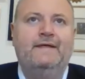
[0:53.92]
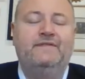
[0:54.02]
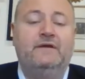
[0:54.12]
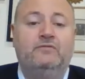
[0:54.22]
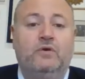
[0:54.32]

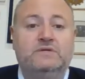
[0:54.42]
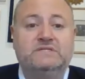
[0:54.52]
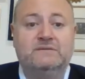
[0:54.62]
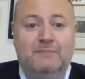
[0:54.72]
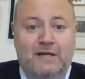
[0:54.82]
Then, of
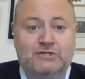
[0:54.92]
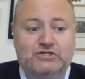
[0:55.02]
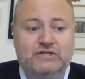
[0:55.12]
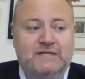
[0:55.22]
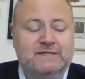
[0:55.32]
course, the
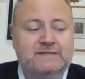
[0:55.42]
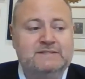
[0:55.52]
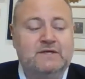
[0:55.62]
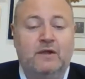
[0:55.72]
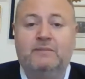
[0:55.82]
Munch
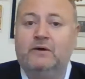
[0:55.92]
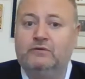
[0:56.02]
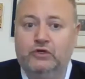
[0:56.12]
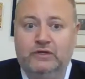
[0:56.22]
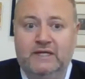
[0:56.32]
is all
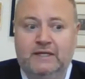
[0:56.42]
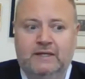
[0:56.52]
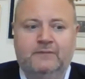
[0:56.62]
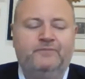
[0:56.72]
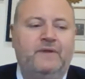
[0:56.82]
about good
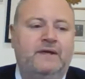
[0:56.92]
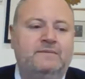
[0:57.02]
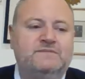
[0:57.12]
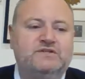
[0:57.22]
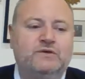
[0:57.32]
eating.
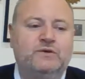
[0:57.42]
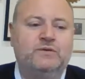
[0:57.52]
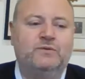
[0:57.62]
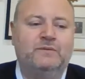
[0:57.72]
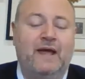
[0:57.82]

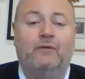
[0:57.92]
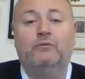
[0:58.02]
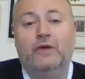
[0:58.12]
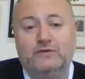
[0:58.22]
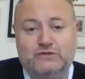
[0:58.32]
So now
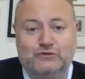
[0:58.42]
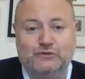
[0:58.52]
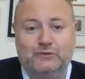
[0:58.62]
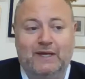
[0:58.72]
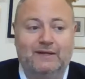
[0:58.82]
we also
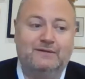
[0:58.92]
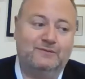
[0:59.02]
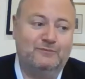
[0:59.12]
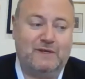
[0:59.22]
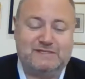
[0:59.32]
do like
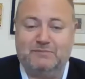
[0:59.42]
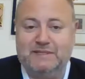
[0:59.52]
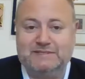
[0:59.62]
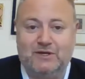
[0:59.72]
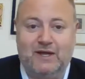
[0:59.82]

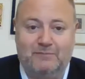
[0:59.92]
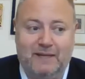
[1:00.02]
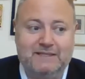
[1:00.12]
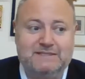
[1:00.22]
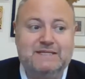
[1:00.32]
recipes on how to
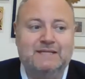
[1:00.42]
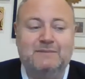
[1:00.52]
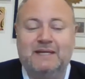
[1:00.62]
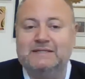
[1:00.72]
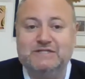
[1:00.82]
make a
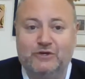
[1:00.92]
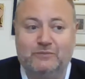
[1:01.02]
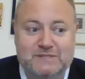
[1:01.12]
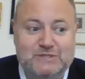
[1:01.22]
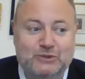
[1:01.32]
10-minute
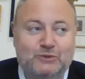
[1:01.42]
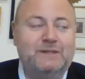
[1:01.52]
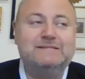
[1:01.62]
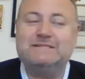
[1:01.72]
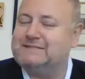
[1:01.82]
tiramisu,
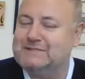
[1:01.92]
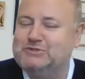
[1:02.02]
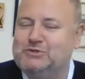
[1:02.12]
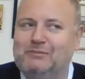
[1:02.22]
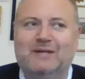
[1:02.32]
because that's
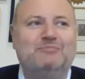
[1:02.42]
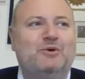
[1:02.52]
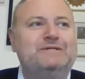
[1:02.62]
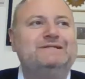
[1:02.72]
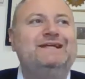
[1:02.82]
extremely
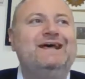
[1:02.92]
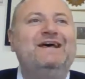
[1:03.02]
important.